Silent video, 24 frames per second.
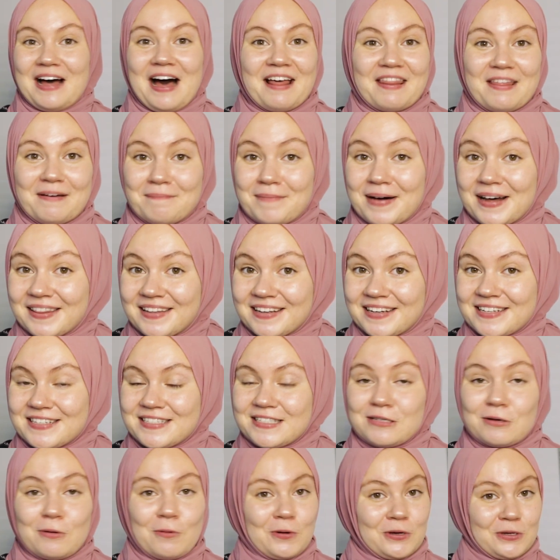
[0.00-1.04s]
other
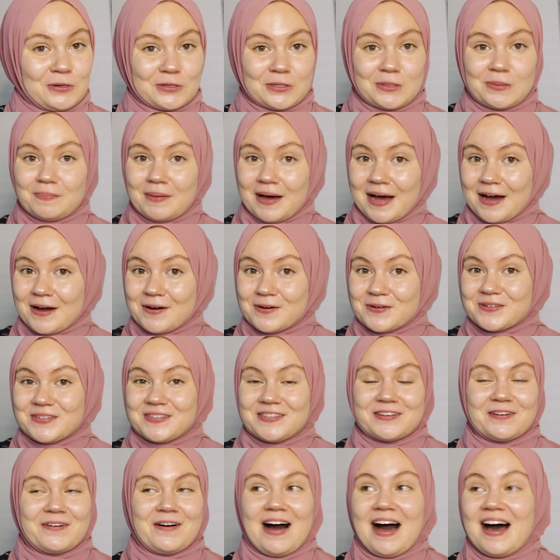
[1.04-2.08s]
mothers or your spouse
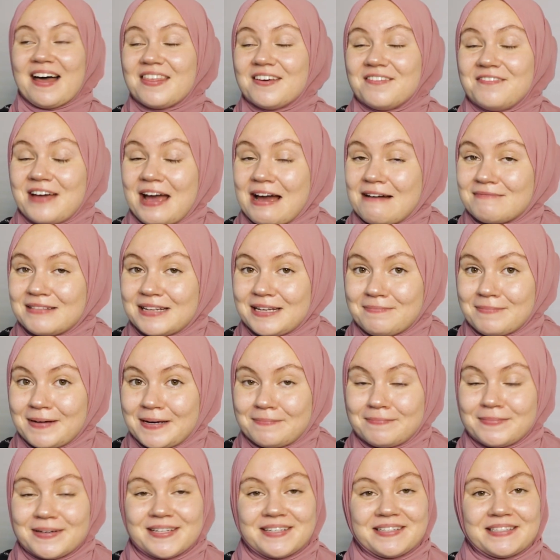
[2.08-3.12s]
or other family
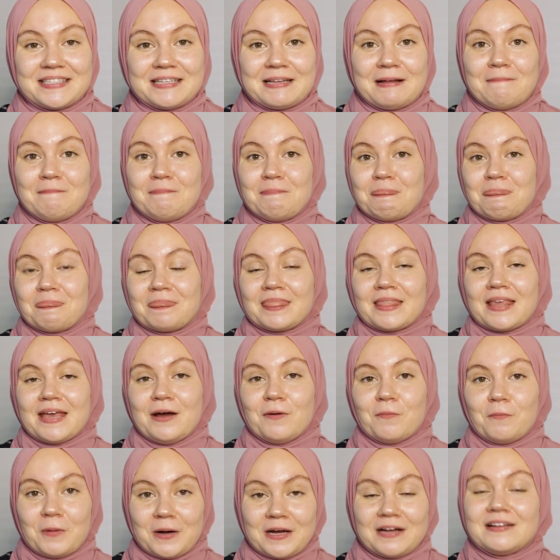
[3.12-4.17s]
members,
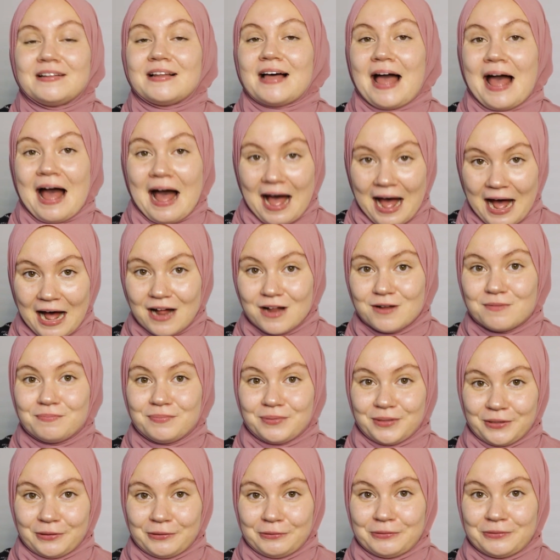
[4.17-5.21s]
will help
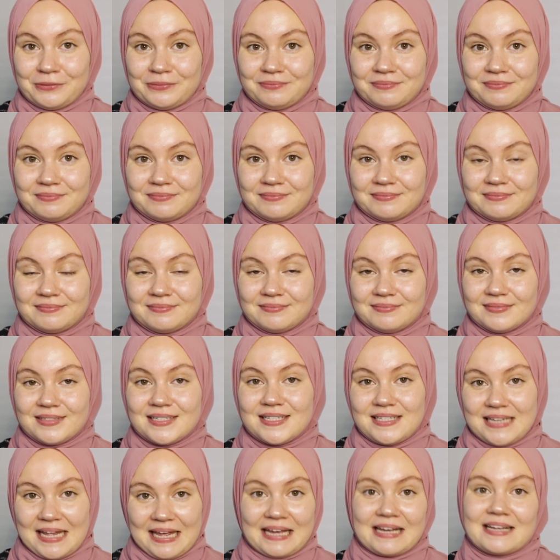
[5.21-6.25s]
you
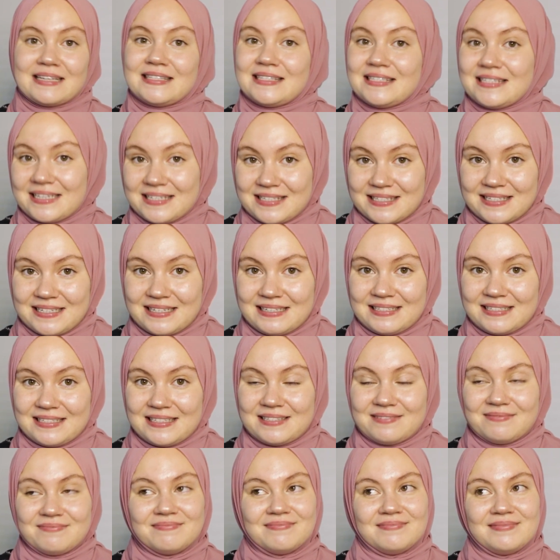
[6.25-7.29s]
stay consistent
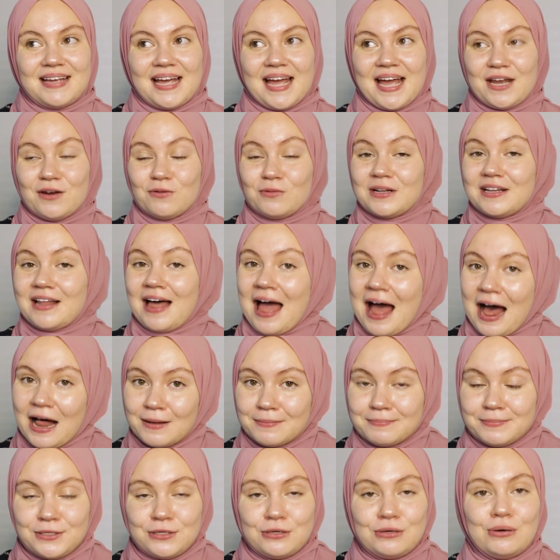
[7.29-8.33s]
and will
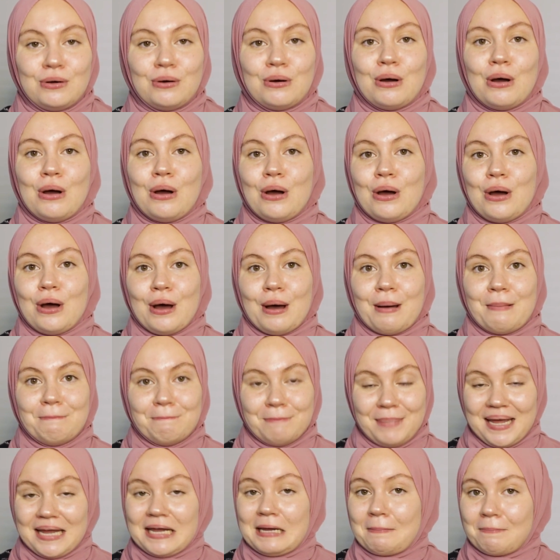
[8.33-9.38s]
help you
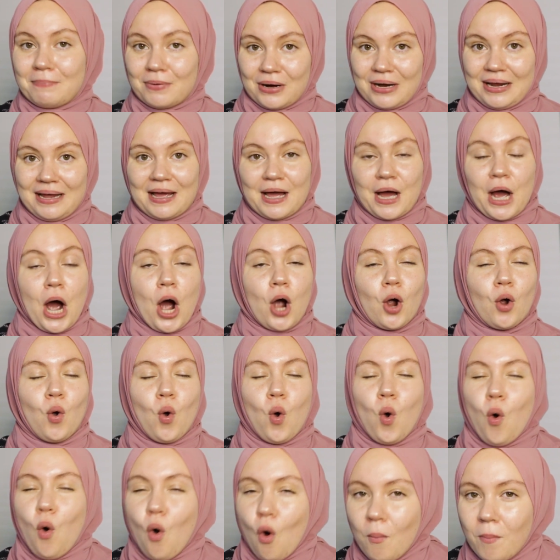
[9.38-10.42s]
make prayer a
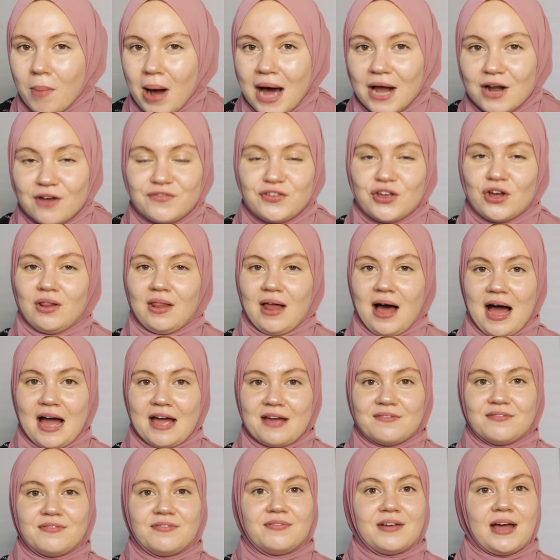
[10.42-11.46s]
core part of your
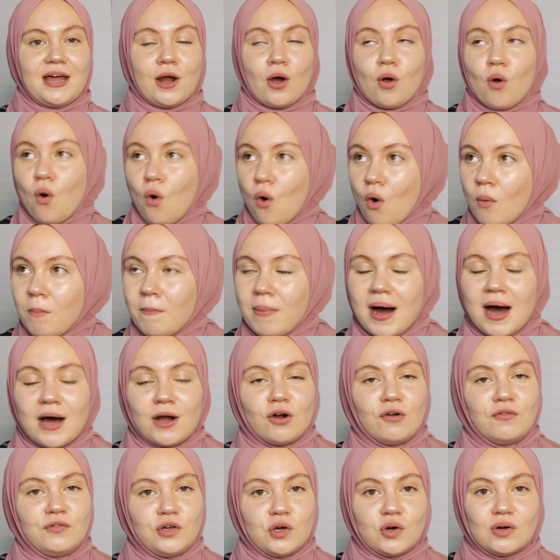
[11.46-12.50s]
life and a core part
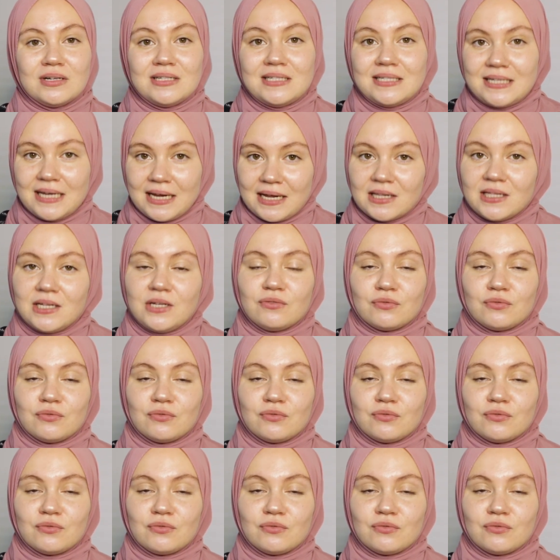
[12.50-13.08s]
of your daily